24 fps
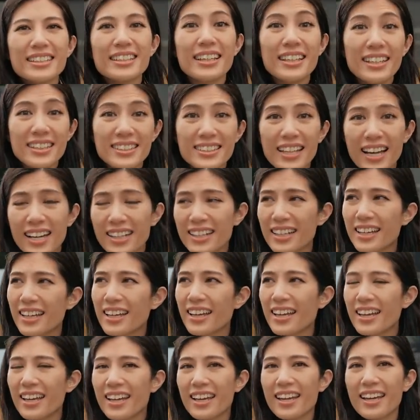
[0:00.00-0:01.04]
Yeah,
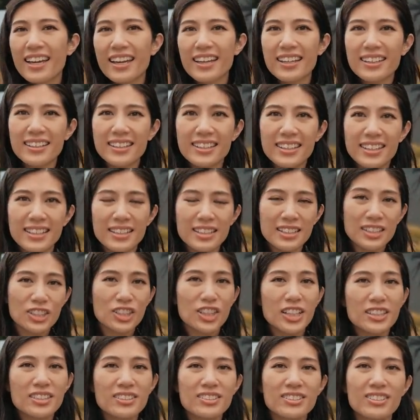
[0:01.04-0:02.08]
takahe, and the
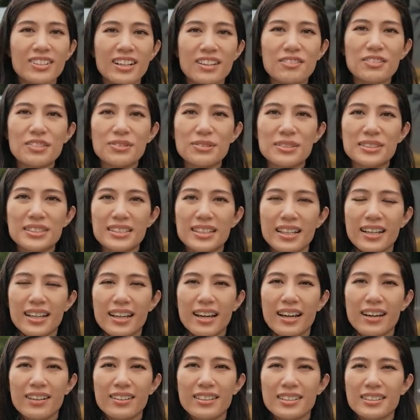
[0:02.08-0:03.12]
shuttle driver was
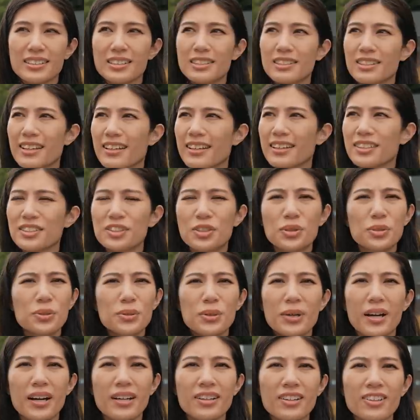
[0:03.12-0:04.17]
saying how there's like
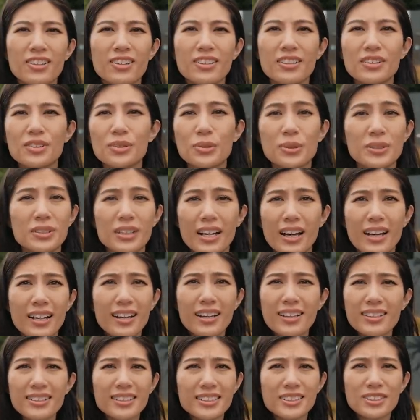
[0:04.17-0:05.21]
200
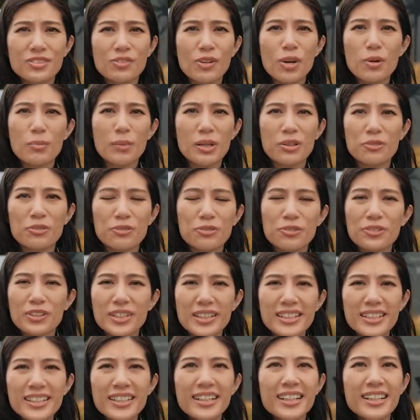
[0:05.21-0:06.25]
tuatara just roaming
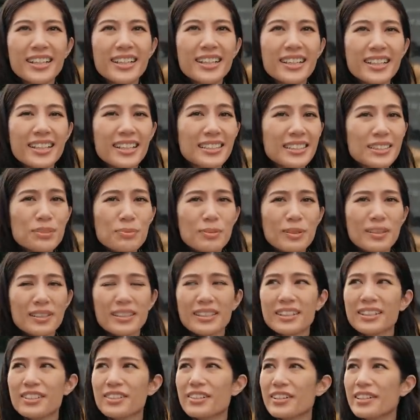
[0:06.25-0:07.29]
free. That's
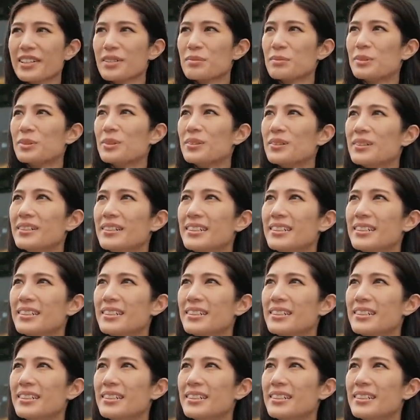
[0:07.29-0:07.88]
pretty incredible.